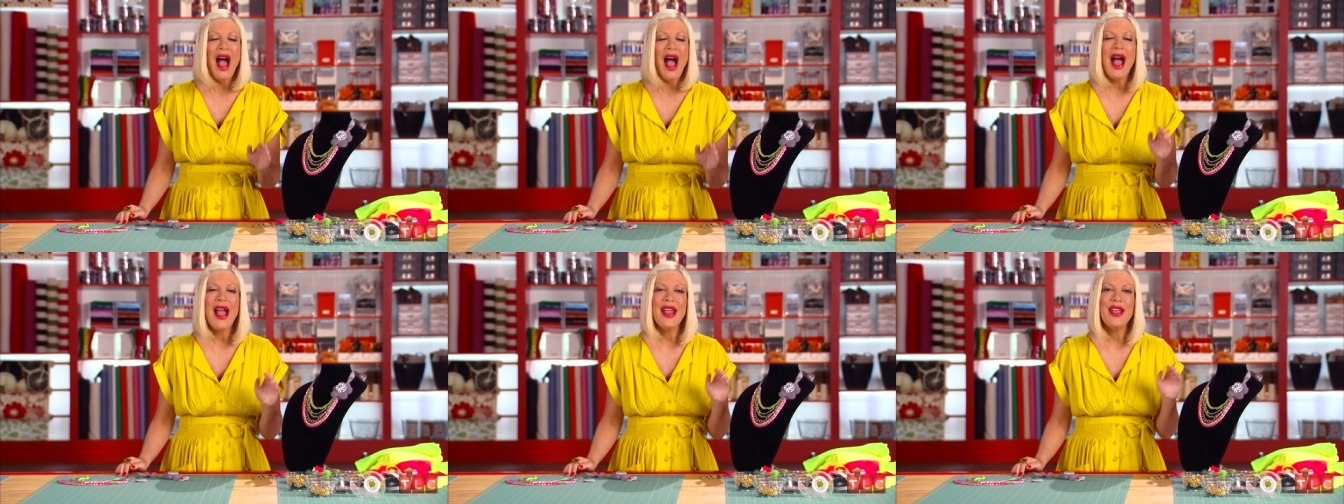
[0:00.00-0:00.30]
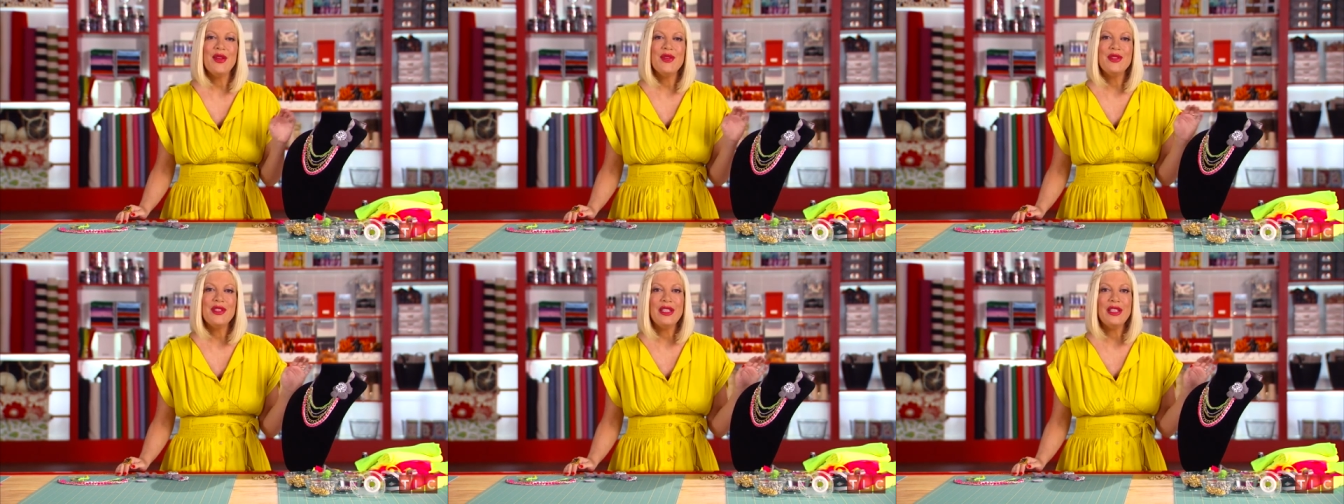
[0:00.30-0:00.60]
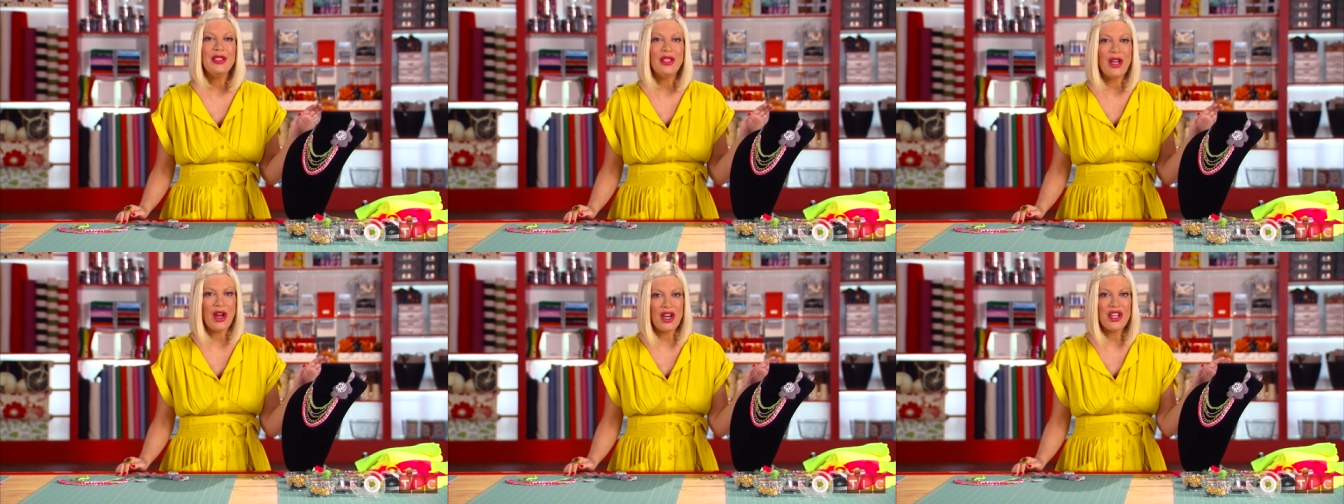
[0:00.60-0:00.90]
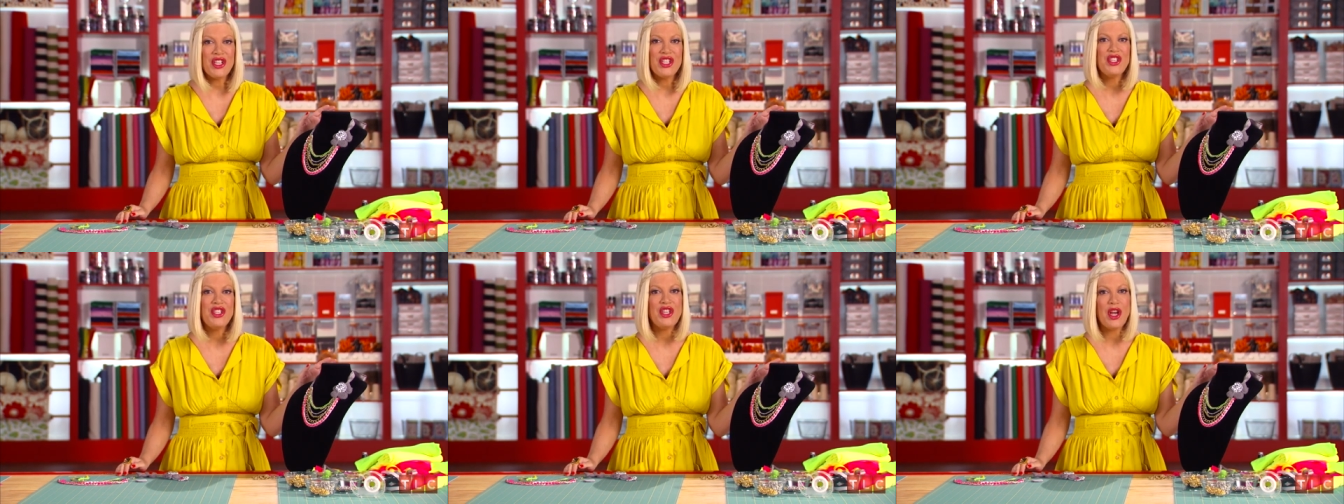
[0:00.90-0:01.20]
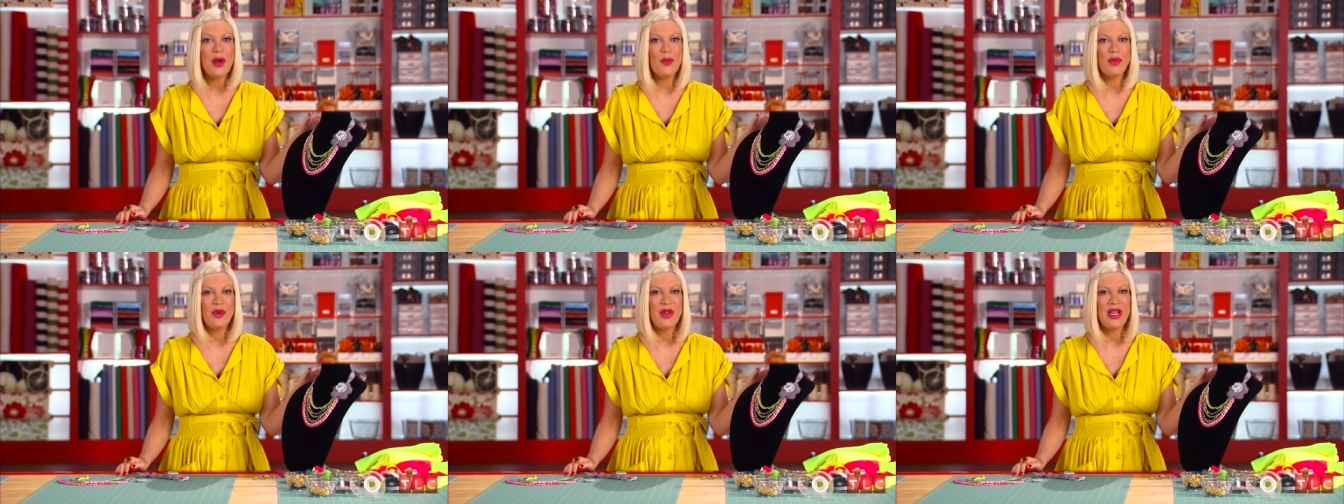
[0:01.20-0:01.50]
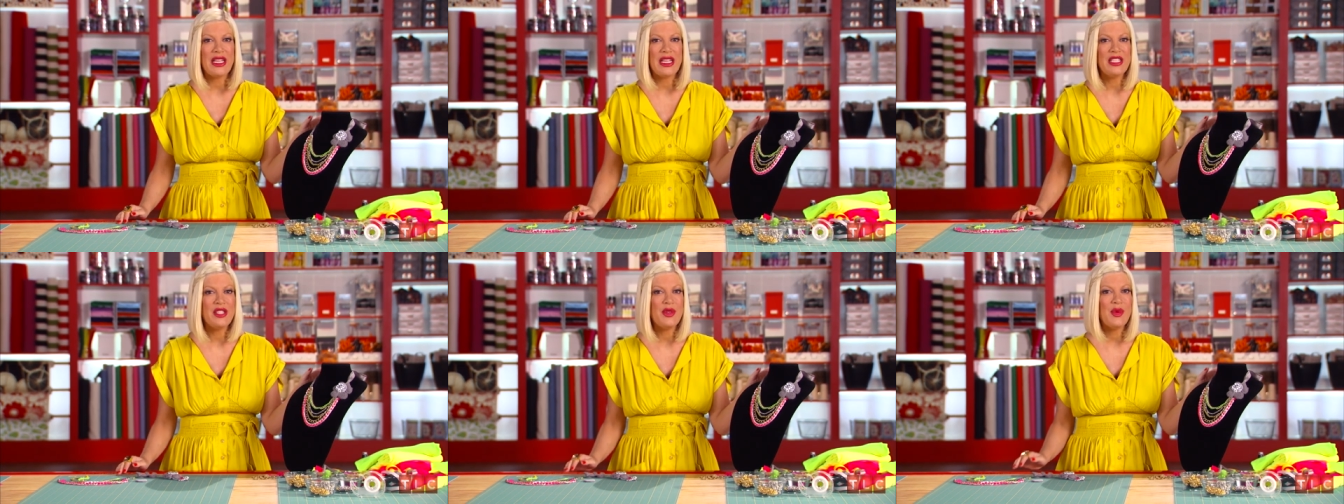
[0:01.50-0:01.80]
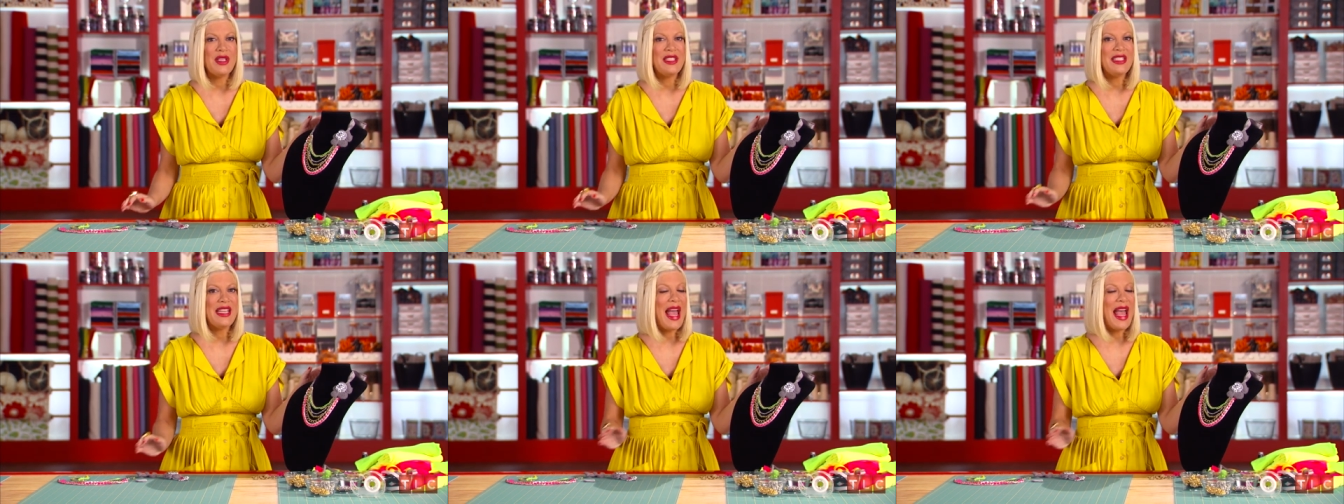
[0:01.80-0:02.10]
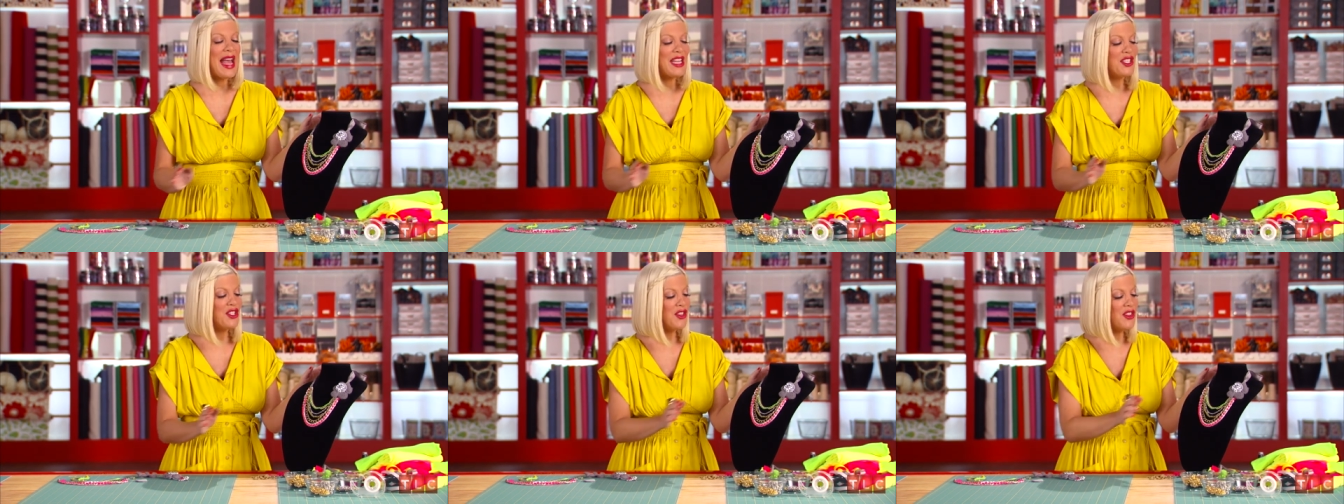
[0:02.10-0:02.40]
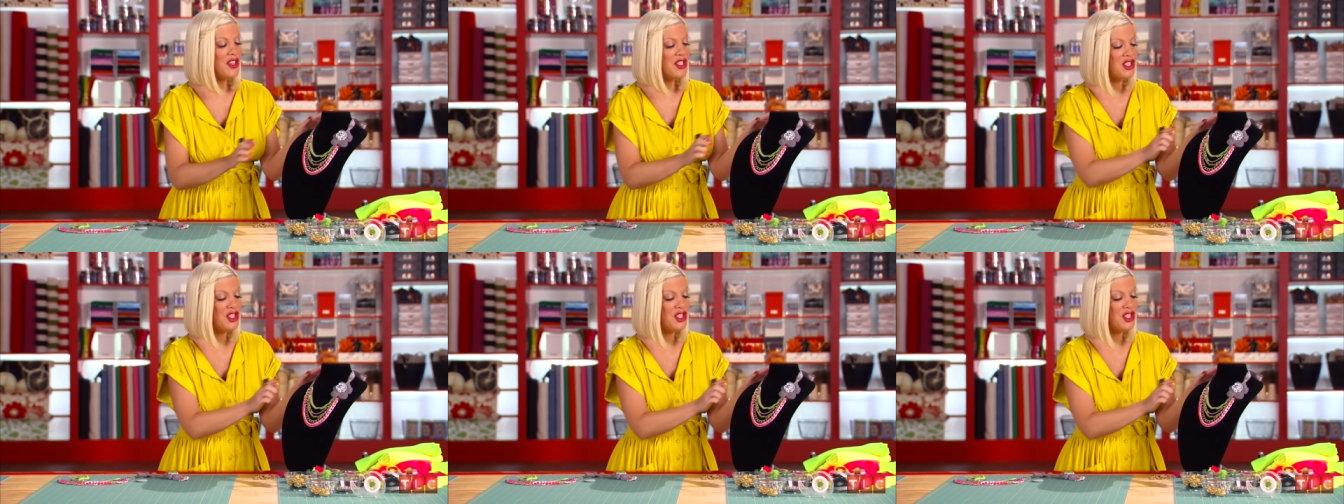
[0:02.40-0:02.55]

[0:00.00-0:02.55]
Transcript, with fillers: I used a large jump ring to attach the